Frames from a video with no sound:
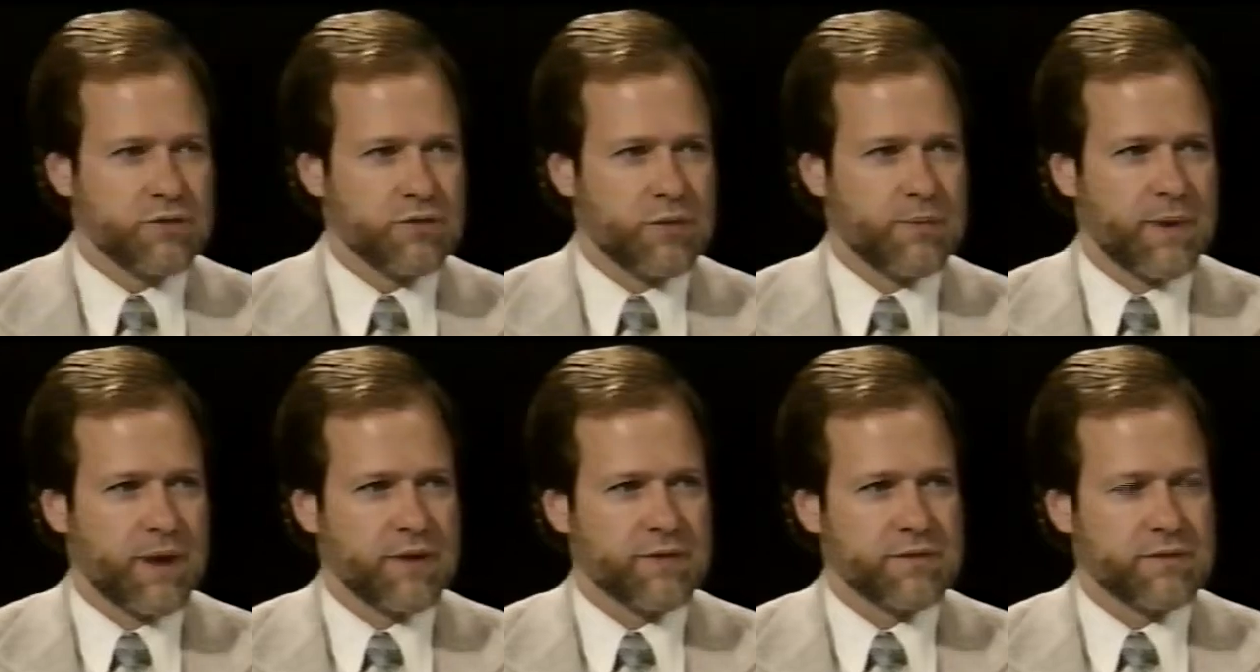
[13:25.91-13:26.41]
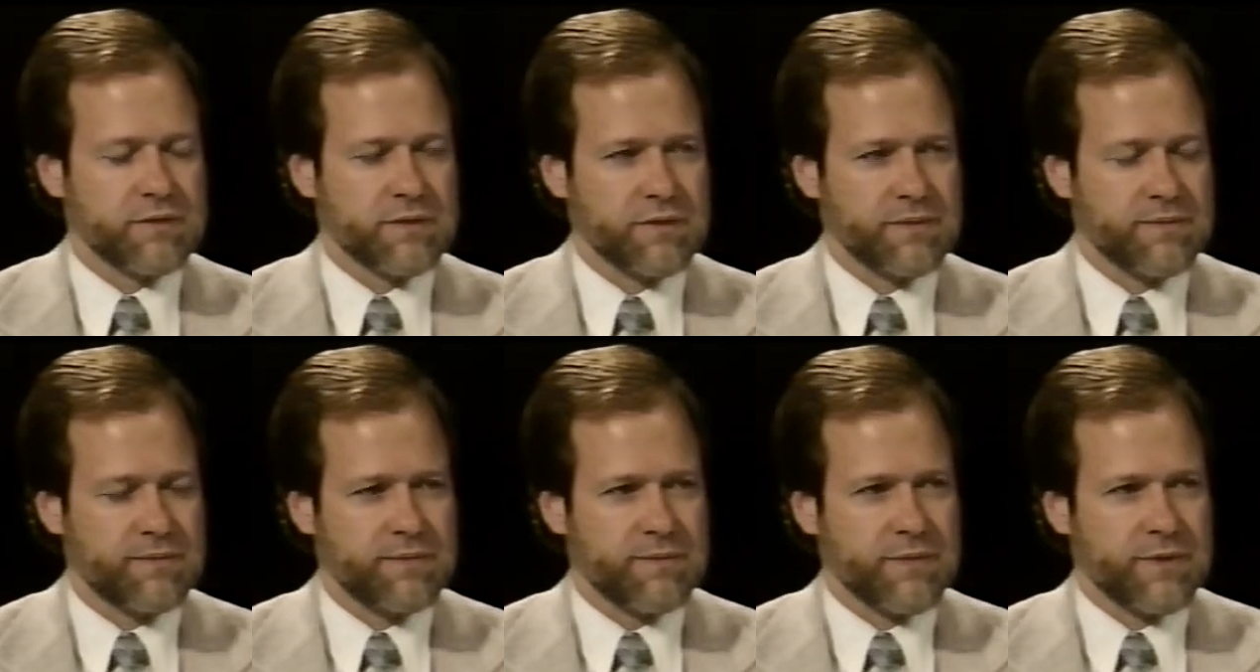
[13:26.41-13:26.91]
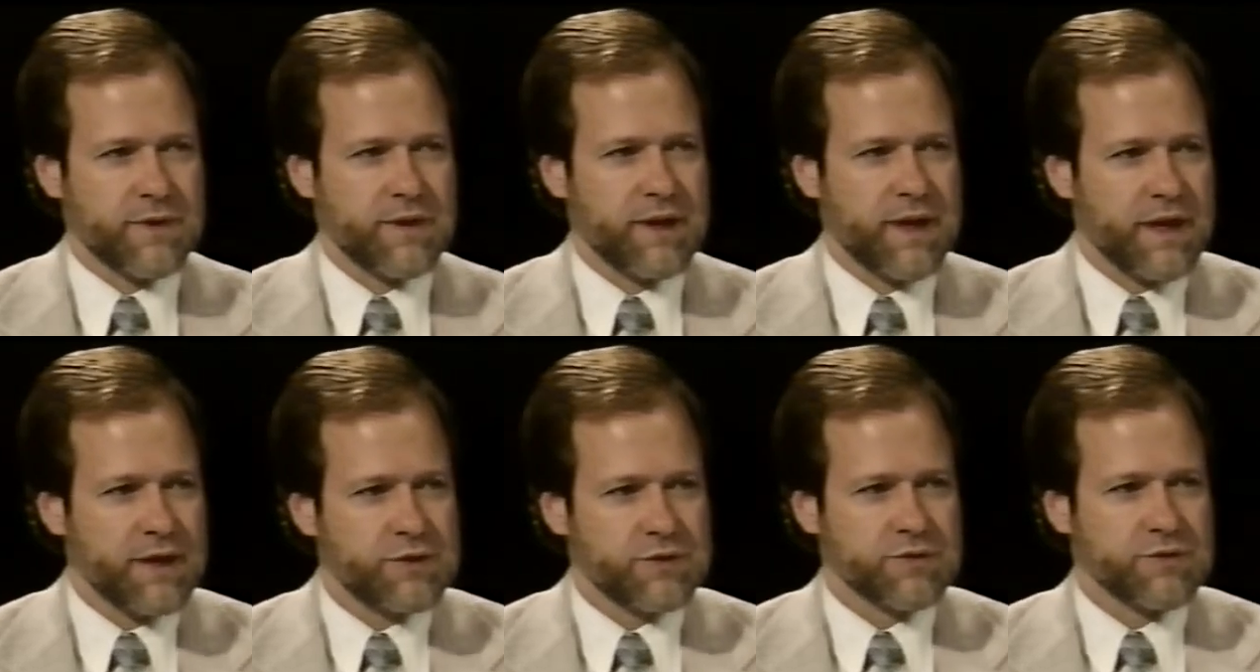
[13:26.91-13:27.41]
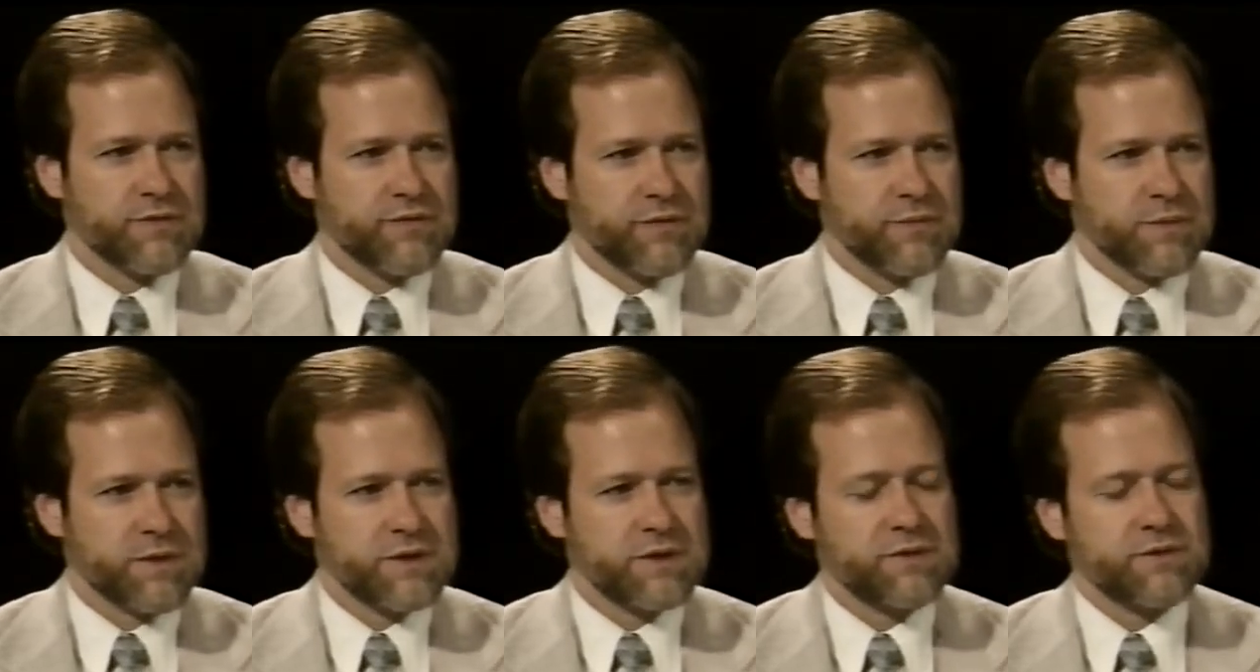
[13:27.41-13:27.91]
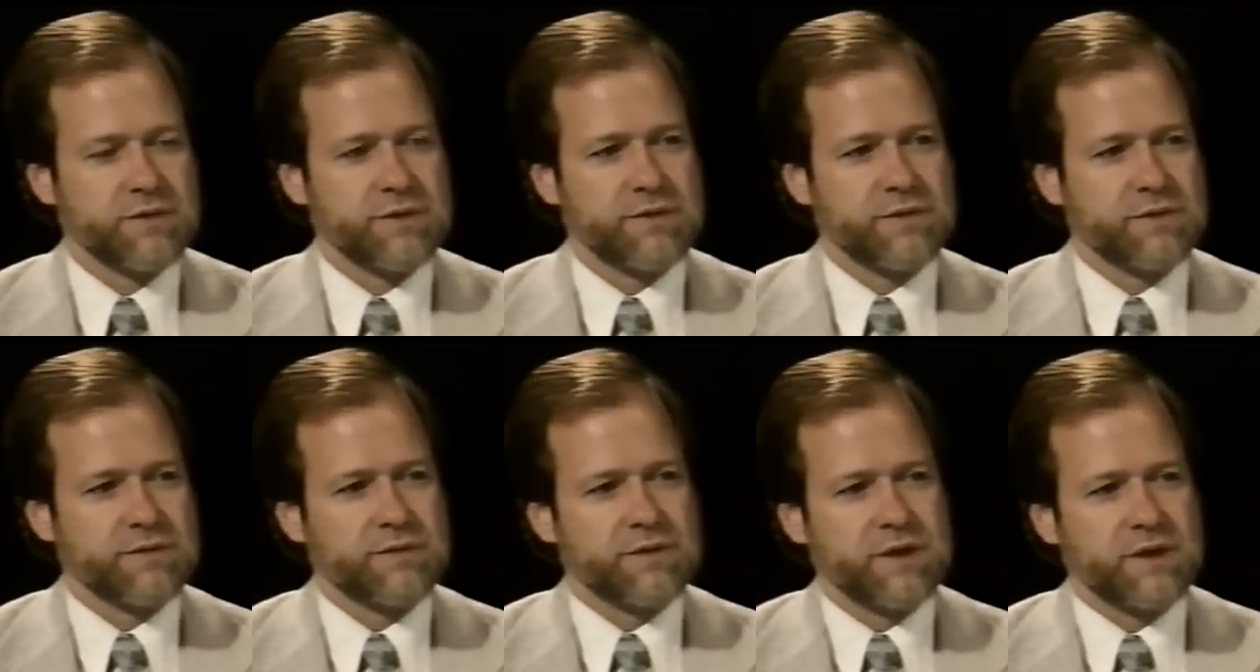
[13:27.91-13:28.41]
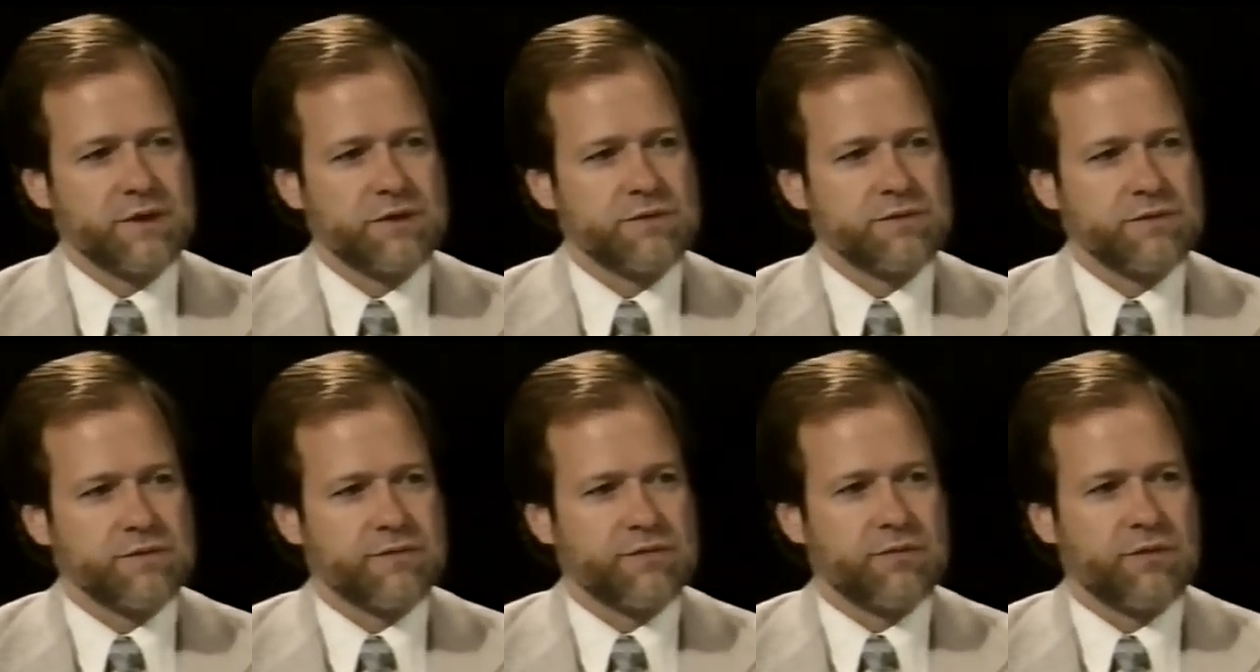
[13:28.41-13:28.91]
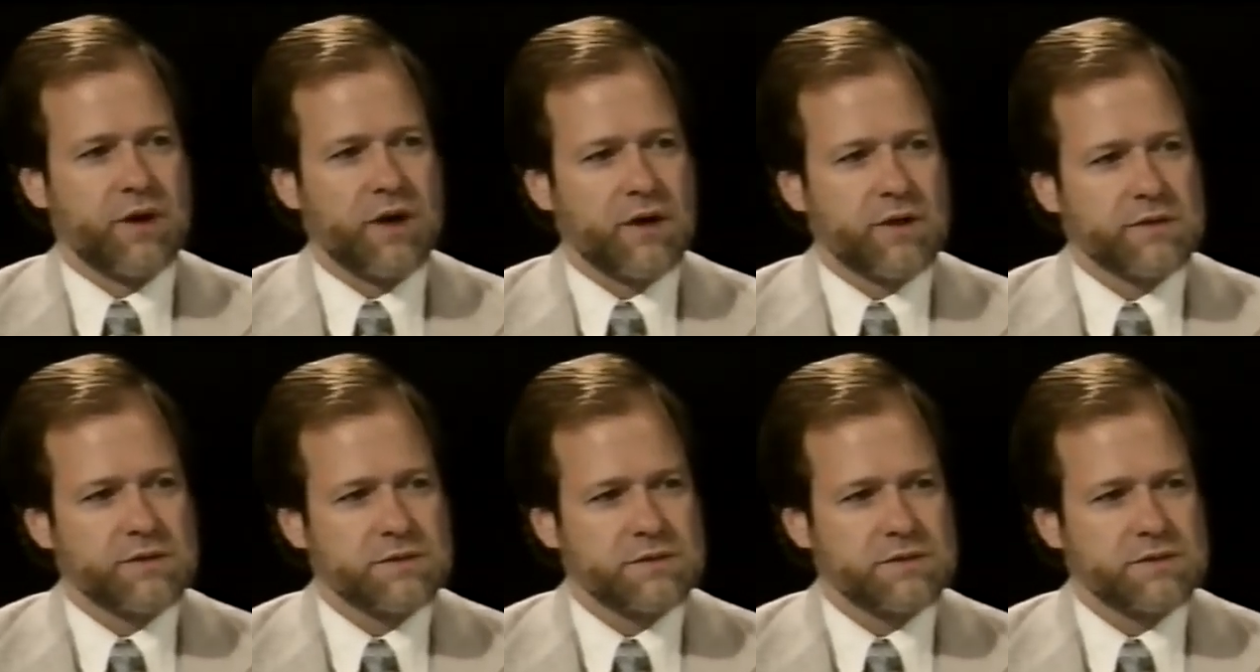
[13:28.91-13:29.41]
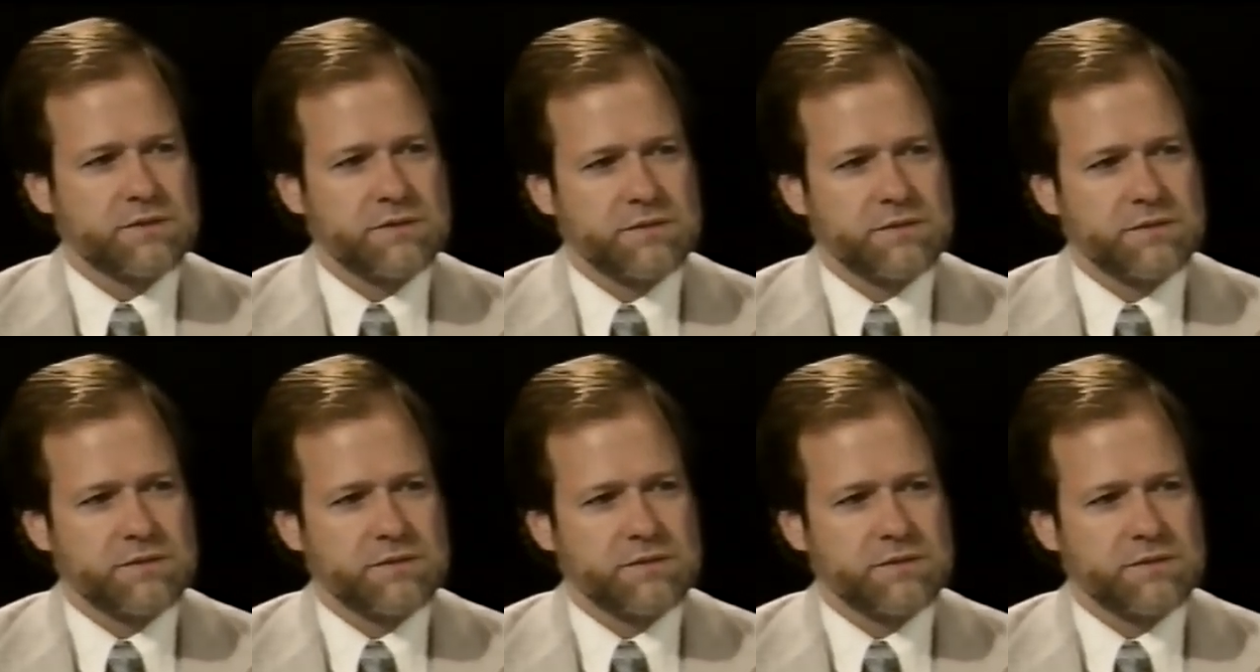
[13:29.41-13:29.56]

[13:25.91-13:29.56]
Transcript: you about the nature of the material, the nature of the rocks?